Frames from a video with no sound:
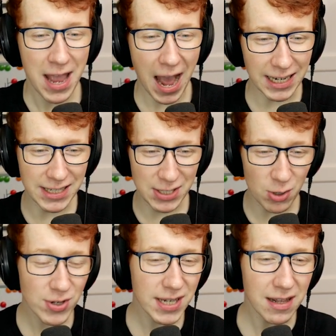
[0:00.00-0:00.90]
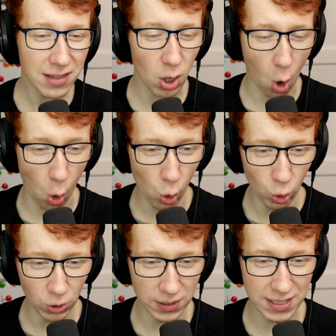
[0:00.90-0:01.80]
And he's using the
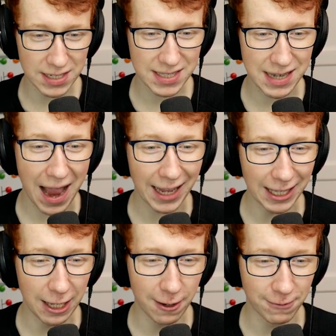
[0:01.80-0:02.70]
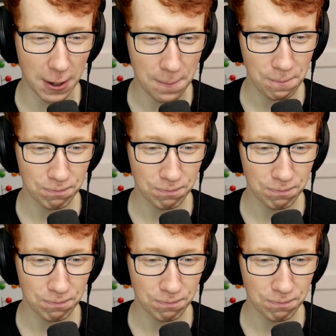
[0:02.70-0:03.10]
old style of uh,